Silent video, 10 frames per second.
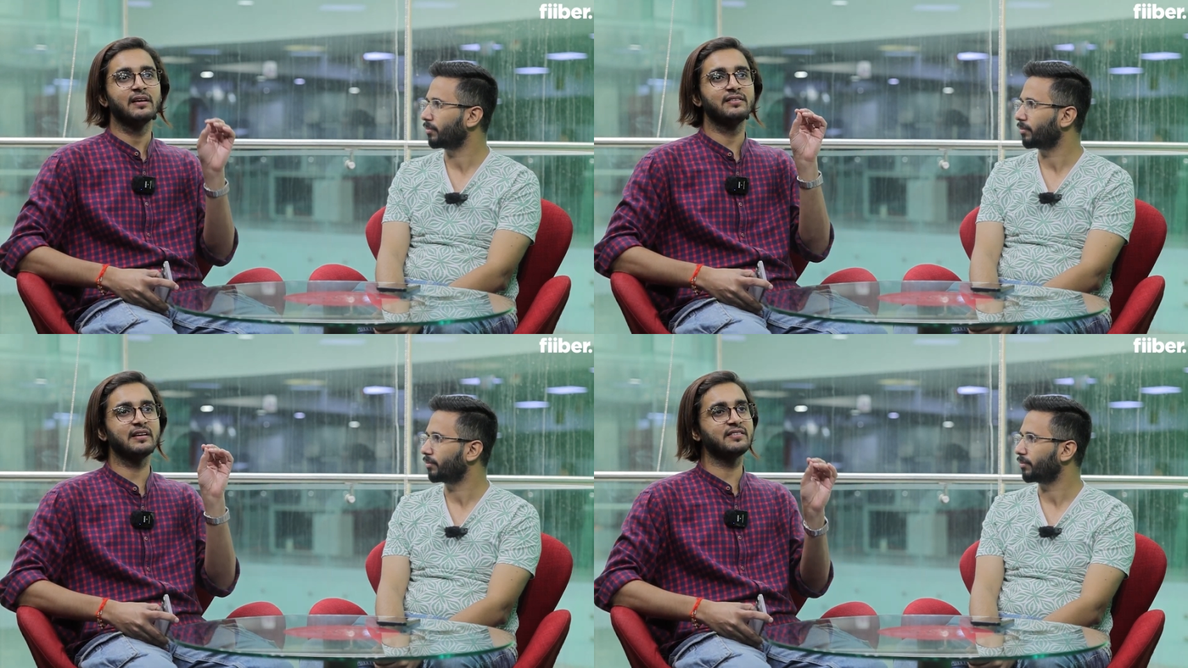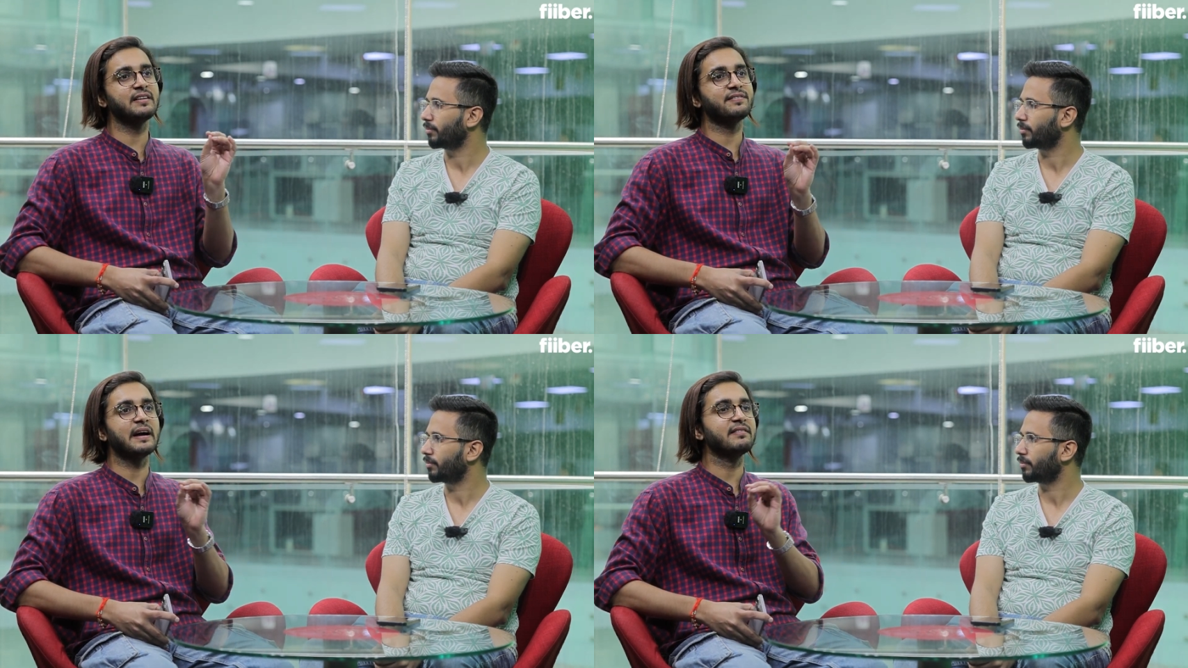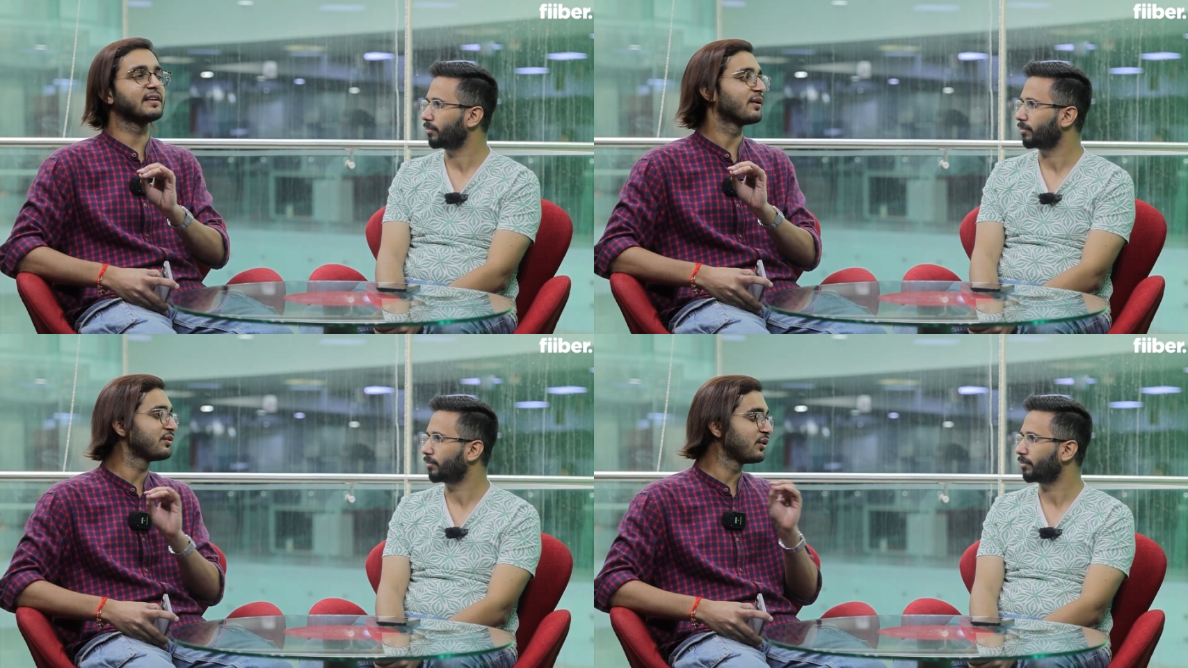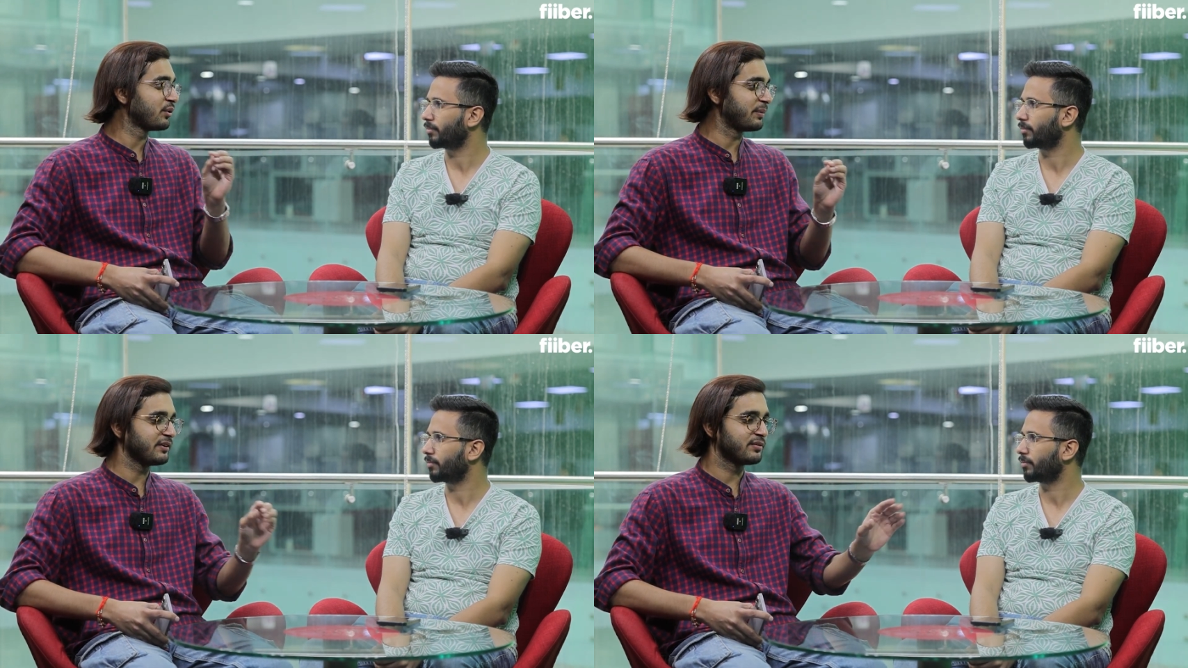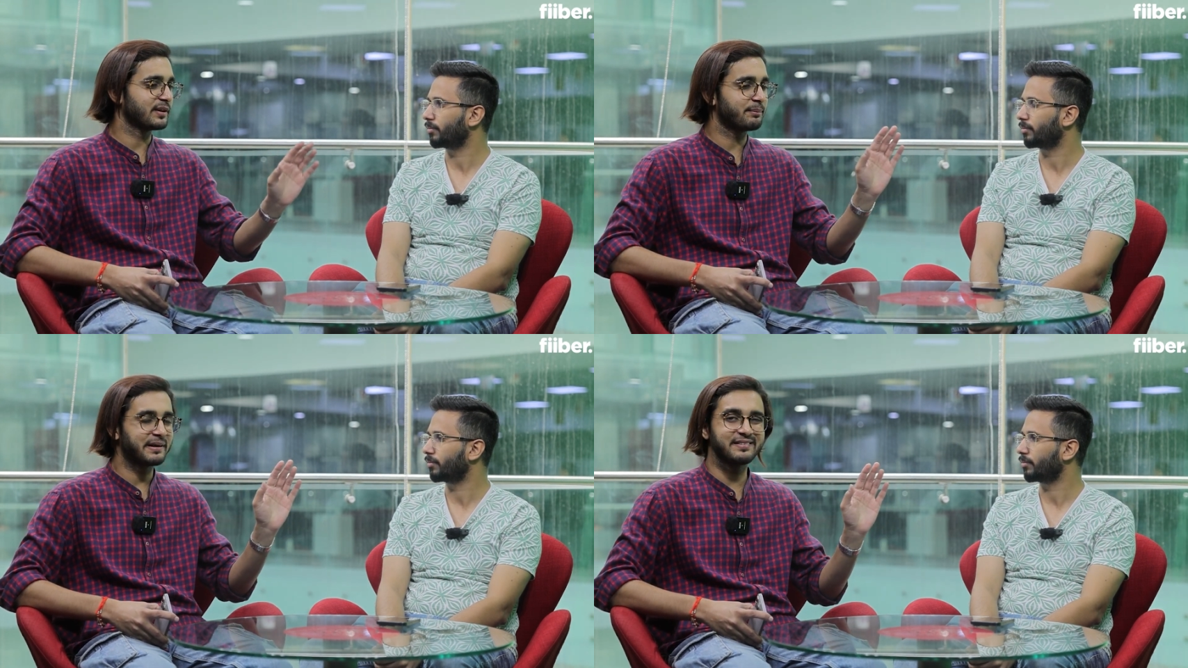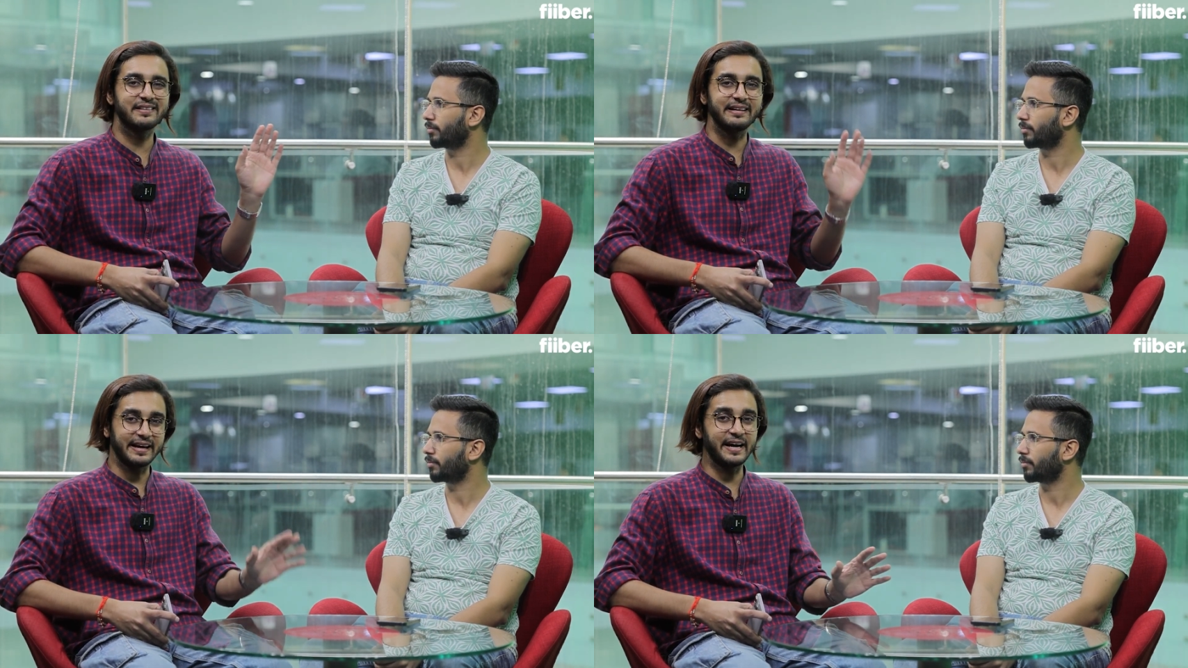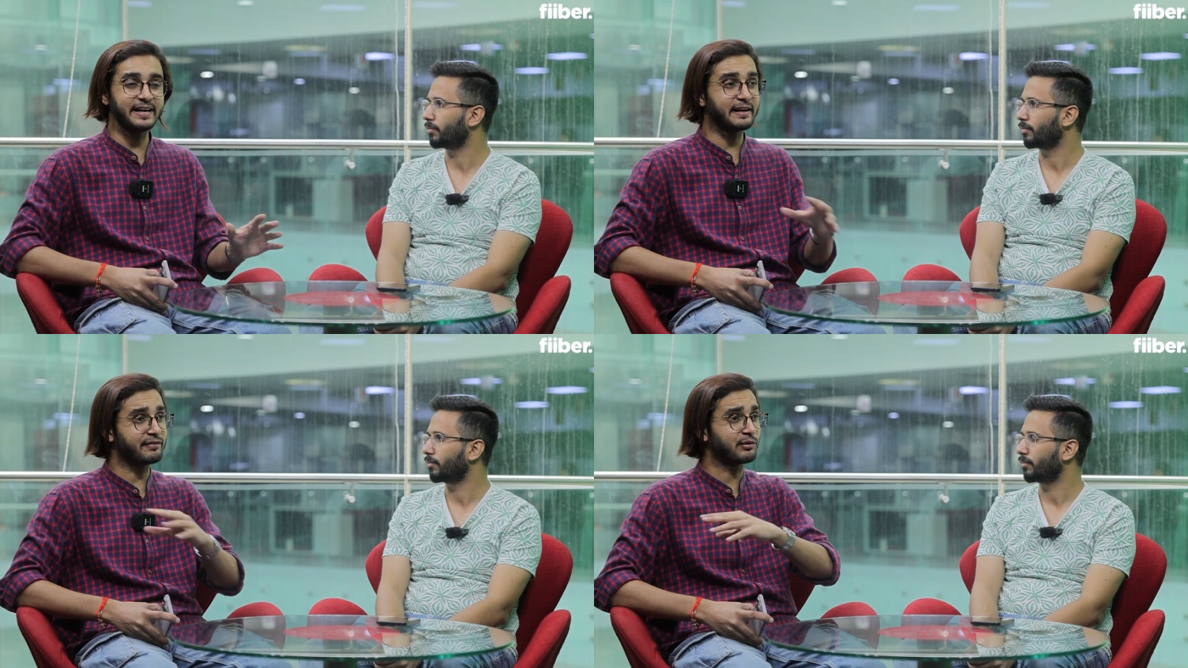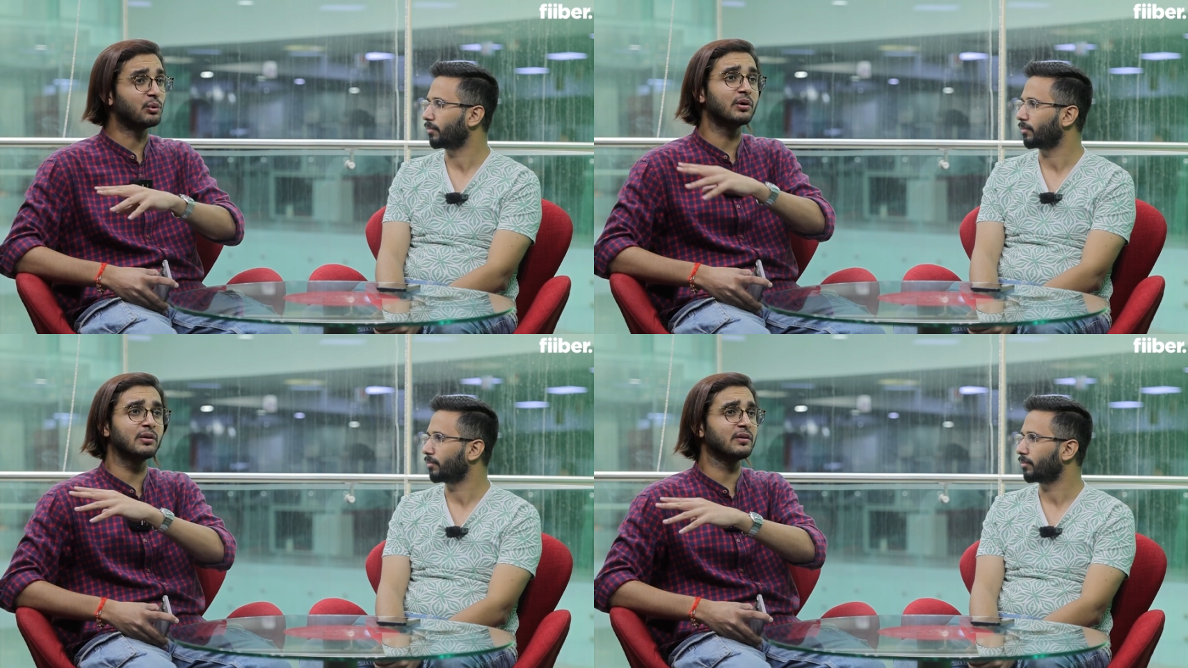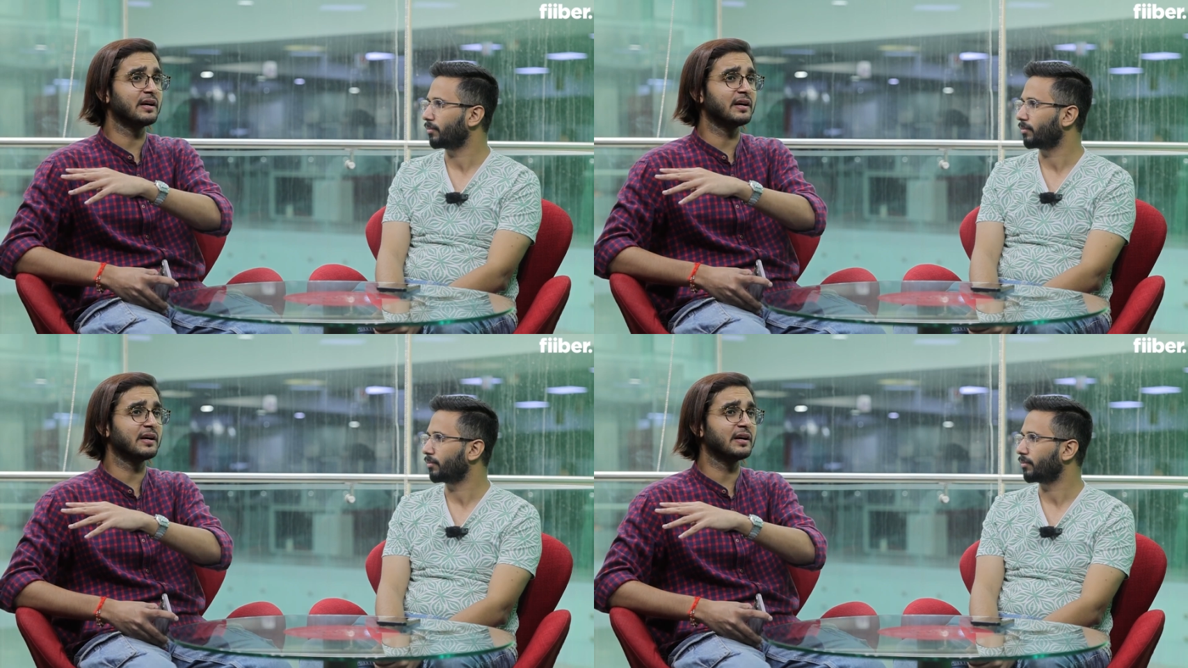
Speaker 1: 65,000 rupees for the Pixel 8 if Google